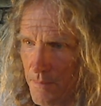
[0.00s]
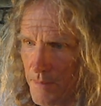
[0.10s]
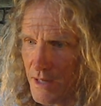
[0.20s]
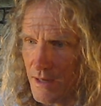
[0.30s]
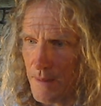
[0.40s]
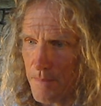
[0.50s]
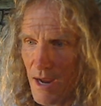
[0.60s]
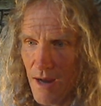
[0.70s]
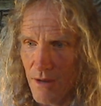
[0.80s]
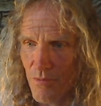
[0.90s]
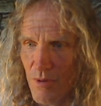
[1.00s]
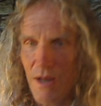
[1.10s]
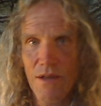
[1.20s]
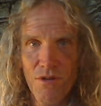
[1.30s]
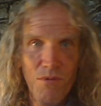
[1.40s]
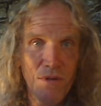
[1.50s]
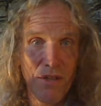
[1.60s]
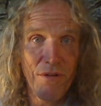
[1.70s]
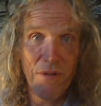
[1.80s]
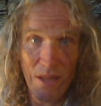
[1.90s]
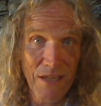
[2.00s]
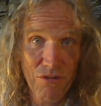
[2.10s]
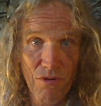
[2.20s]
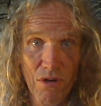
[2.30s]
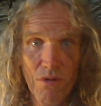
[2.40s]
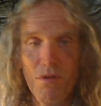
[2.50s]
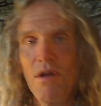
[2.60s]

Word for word: making a pathway to another electrode